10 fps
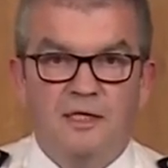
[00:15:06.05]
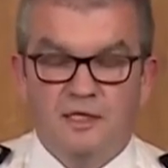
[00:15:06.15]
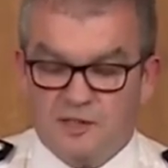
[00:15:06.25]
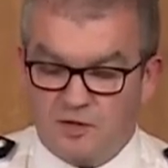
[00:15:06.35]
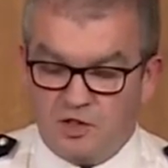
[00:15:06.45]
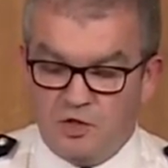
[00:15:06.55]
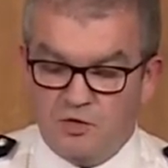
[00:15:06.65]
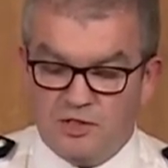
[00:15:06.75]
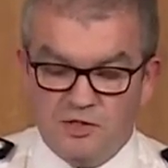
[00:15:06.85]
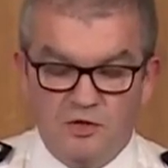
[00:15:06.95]
so that you
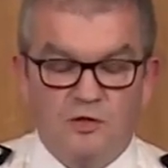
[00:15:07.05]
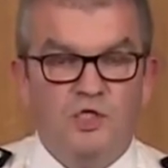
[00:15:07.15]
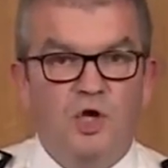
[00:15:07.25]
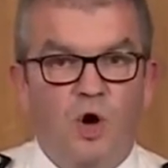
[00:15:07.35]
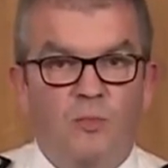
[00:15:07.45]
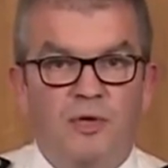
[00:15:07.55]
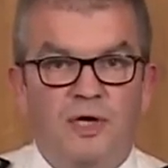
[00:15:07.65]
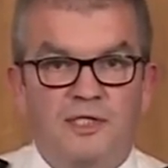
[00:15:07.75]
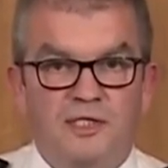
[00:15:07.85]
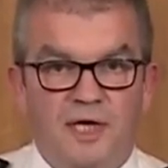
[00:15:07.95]
can do your job
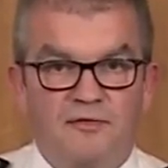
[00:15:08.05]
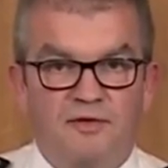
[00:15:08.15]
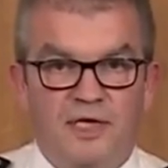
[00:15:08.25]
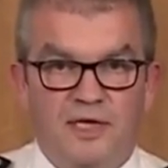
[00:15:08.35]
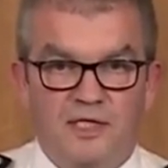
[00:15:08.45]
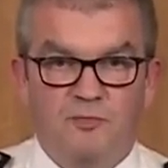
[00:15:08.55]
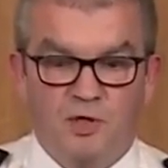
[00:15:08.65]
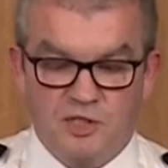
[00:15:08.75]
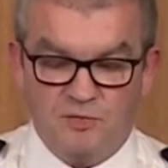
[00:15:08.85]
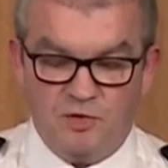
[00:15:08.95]
as safely as
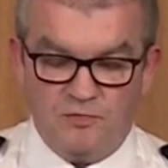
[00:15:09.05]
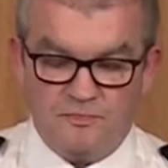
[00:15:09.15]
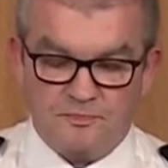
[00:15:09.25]
possible.